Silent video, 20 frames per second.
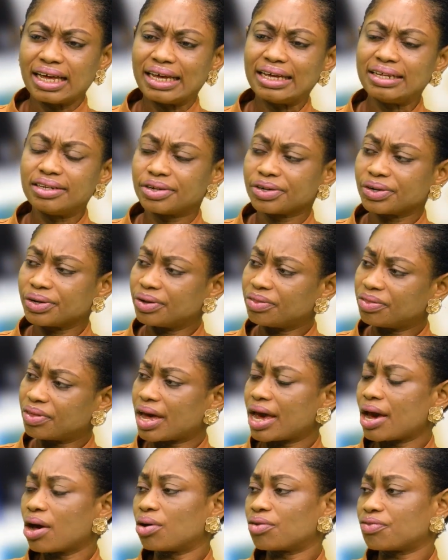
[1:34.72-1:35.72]
hinder the
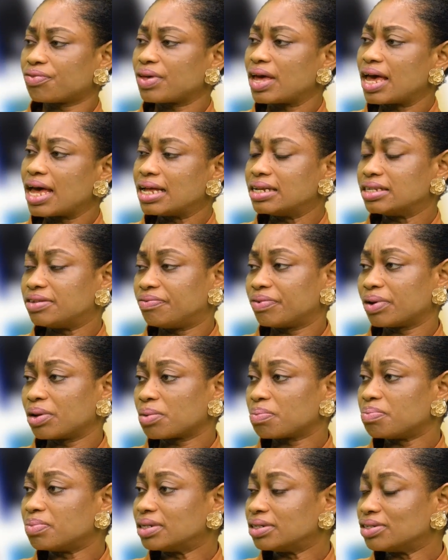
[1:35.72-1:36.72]
health and
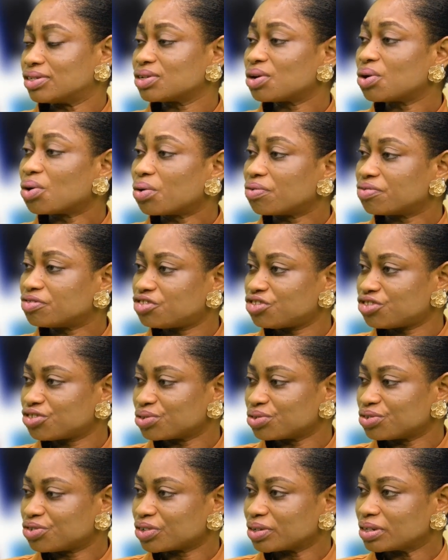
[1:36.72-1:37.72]
development of
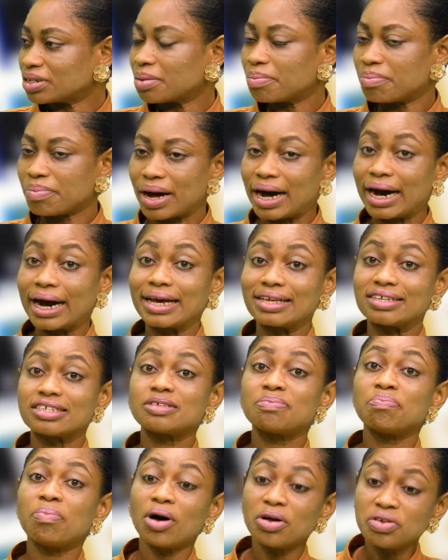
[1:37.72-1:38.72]
children by
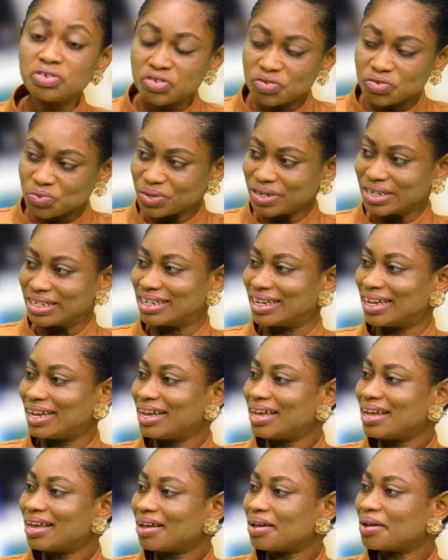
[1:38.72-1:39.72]
sponsoring
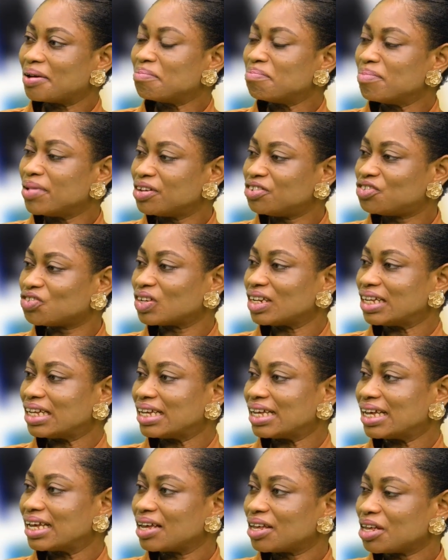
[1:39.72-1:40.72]

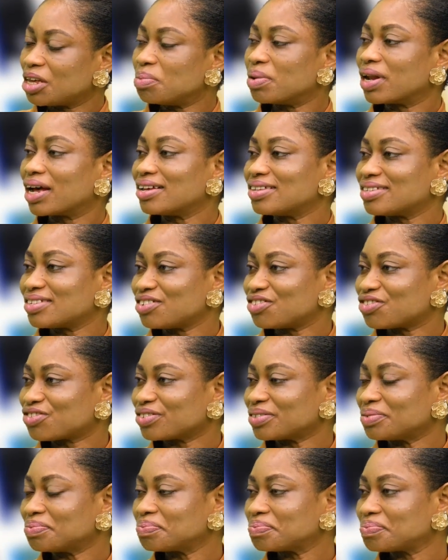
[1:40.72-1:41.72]
majorly
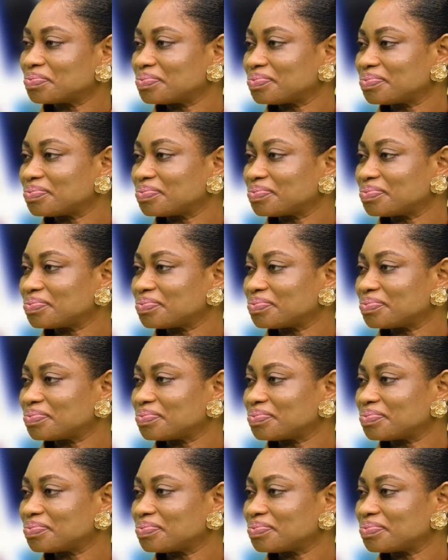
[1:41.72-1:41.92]
immunization.